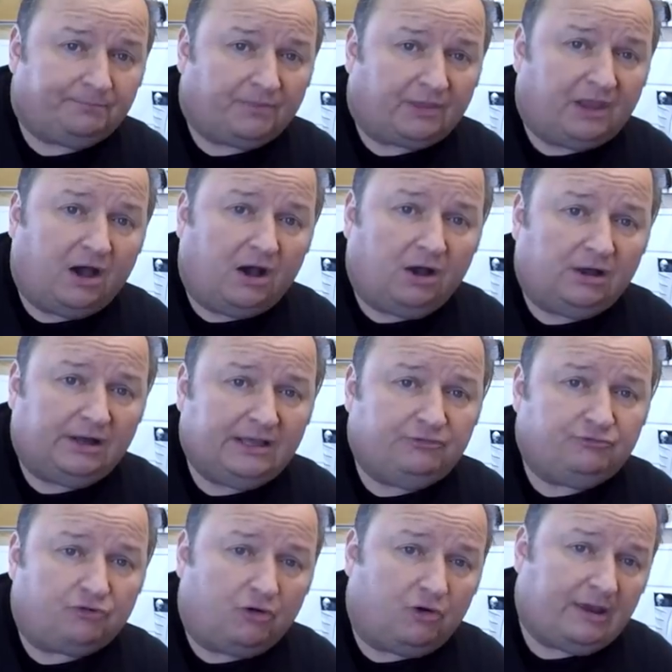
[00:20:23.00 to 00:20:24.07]
Carly,
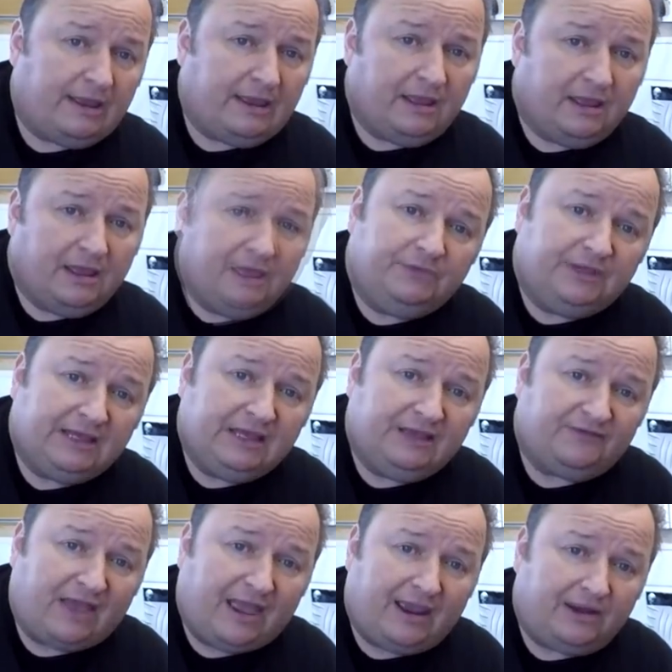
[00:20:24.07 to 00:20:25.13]
Roy,
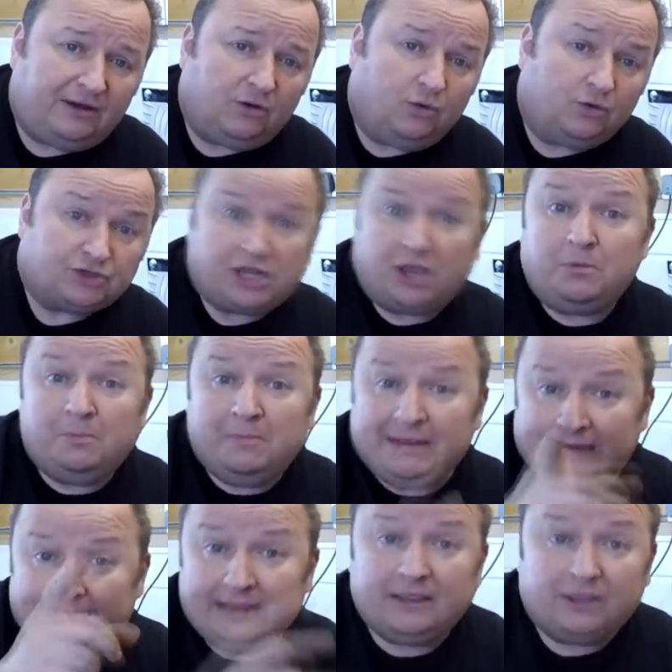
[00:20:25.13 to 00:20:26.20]
Neve, and also
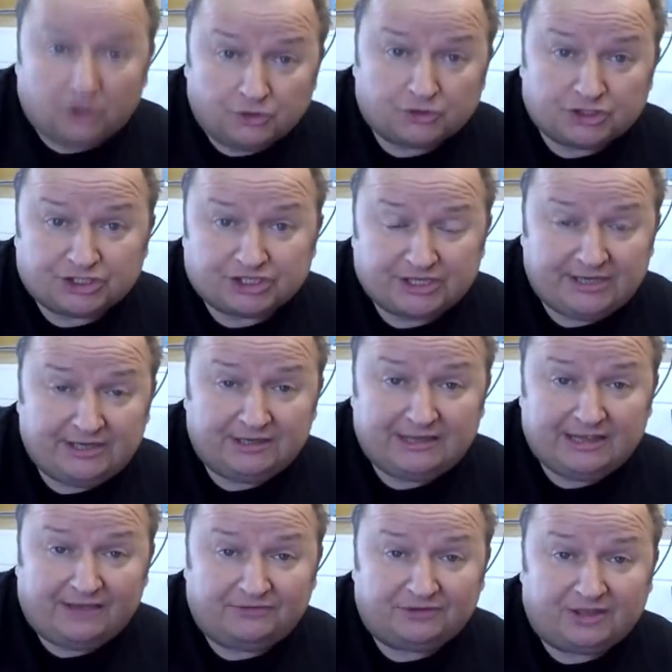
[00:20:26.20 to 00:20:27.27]
Millie. Good to see you
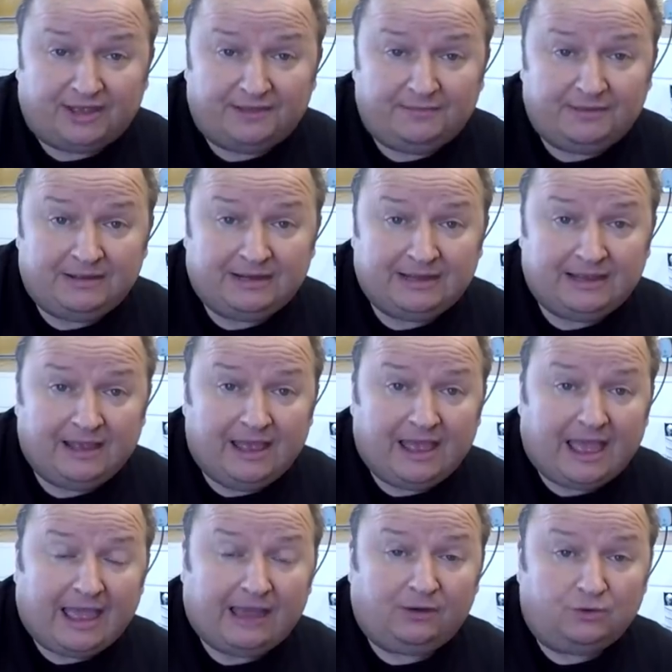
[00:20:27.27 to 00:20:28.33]
the other day, Millie,
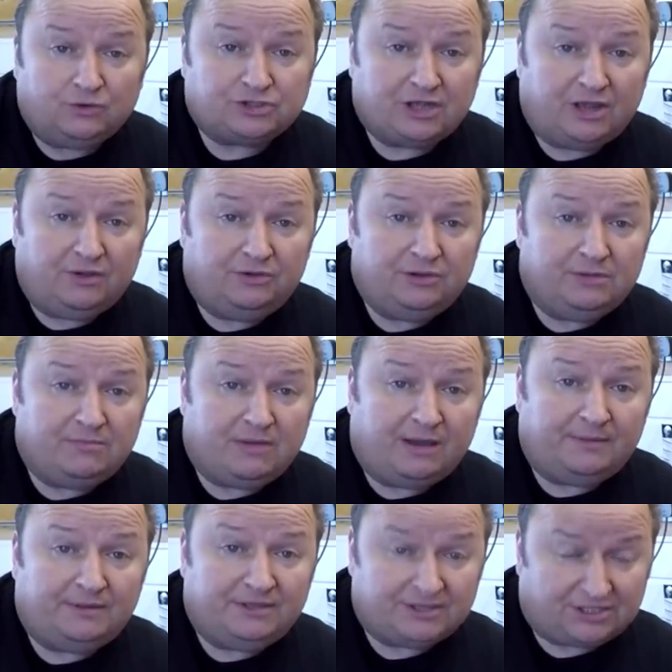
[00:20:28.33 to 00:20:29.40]
and also your
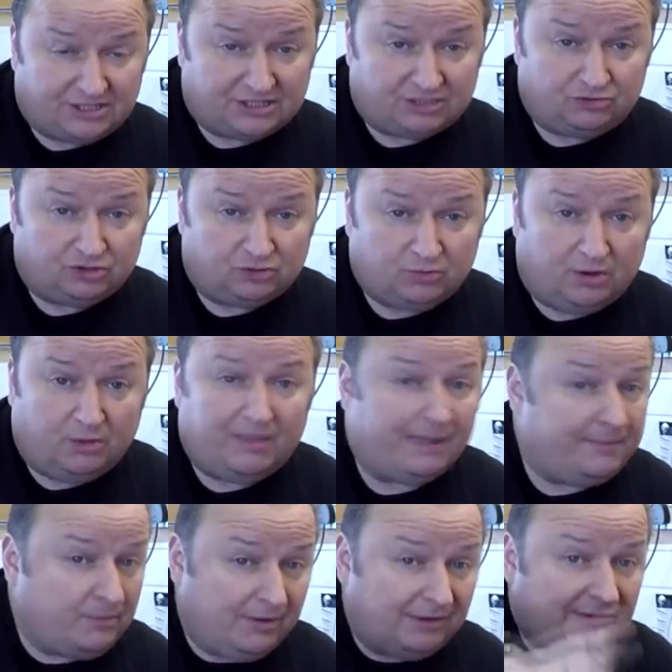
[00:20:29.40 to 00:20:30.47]
mum and your sister as well.
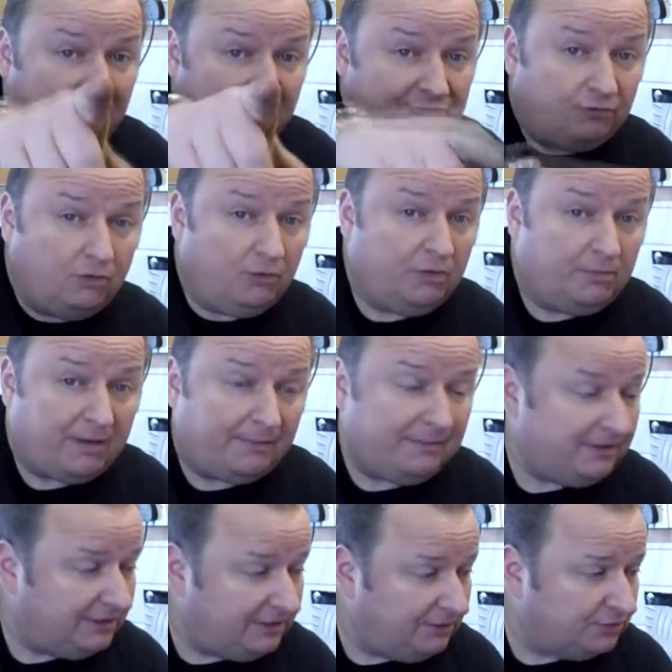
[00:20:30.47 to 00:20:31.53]
Maybe one day, Roy, will bump
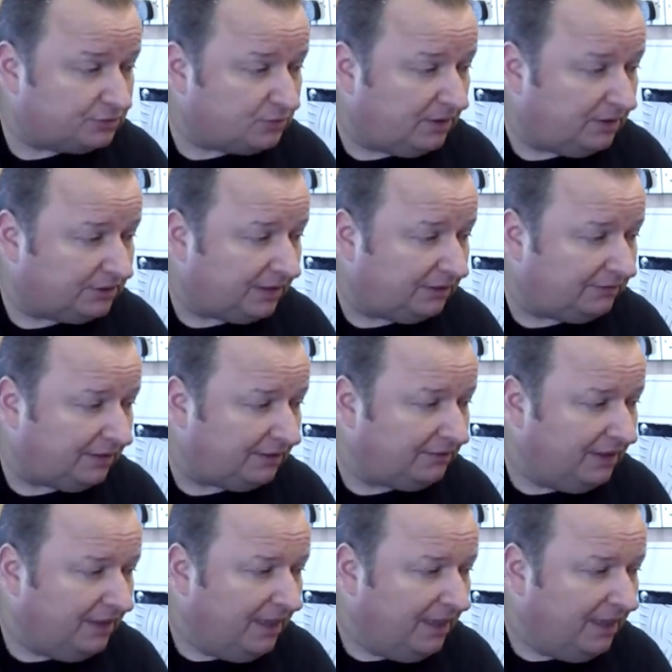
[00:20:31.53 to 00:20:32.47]
into you as well, I don't know.